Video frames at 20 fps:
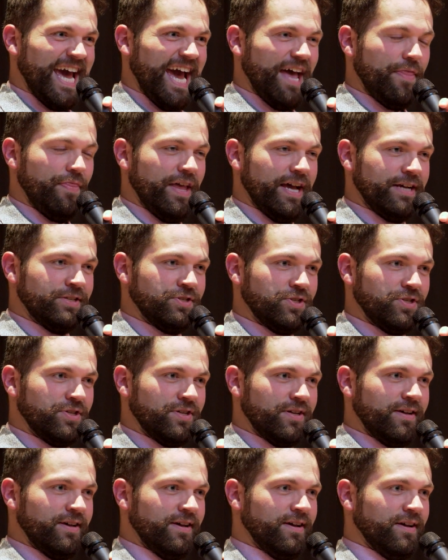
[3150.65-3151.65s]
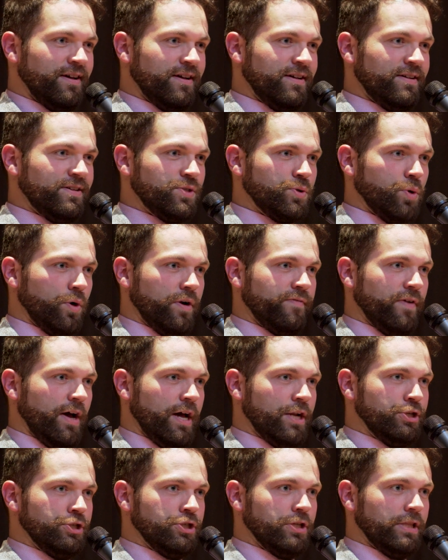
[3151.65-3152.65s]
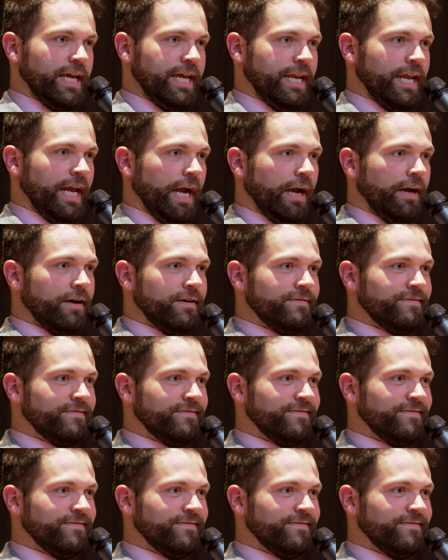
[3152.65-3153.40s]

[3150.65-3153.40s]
and this sort of undulating